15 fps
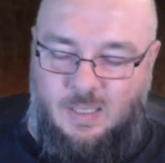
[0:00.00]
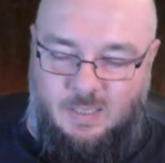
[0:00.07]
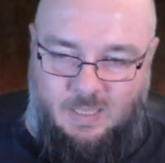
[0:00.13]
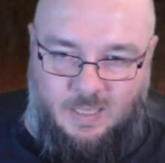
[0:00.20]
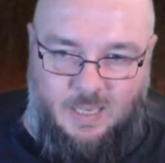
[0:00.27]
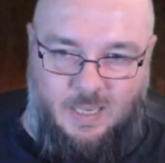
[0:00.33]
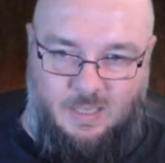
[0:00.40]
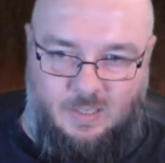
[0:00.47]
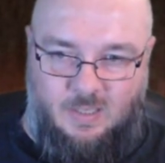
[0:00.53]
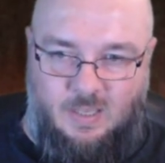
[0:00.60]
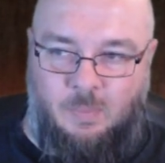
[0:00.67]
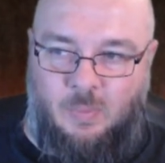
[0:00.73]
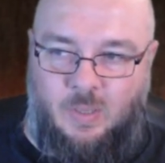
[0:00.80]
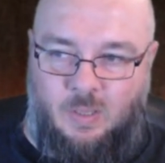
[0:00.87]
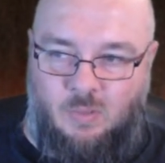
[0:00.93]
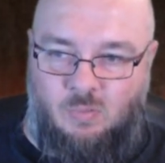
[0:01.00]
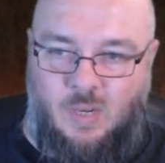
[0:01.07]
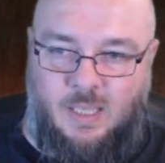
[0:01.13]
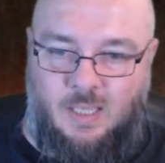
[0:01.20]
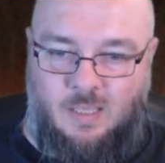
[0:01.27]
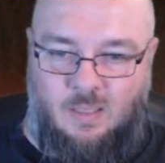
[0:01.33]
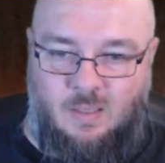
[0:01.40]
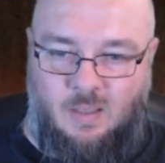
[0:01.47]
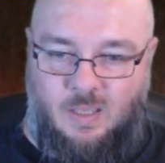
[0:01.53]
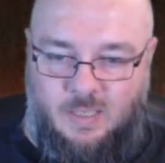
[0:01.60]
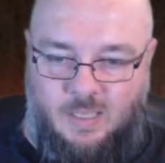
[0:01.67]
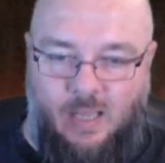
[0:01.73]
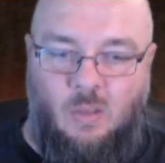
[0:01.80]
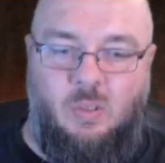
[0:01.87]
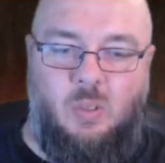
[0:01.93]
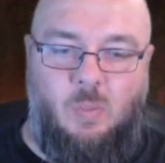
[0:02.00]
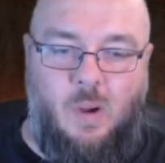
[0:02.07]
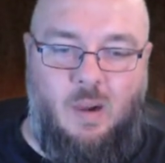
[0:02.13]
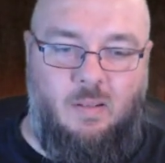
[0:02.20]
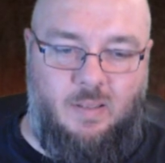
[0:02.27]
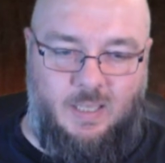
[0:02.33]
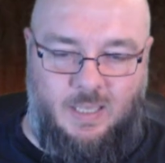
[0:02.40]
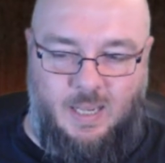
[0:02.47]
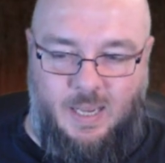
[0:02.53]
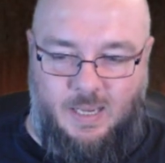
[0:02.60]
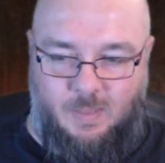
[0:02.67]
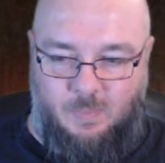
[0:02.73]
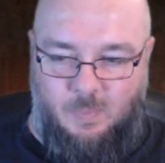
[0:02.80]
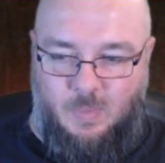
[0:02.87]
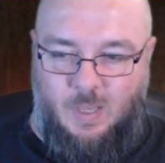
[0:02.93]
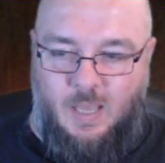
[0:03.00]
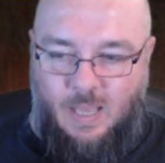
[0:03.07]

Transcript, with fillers: to get something recognised elsewhere in the game,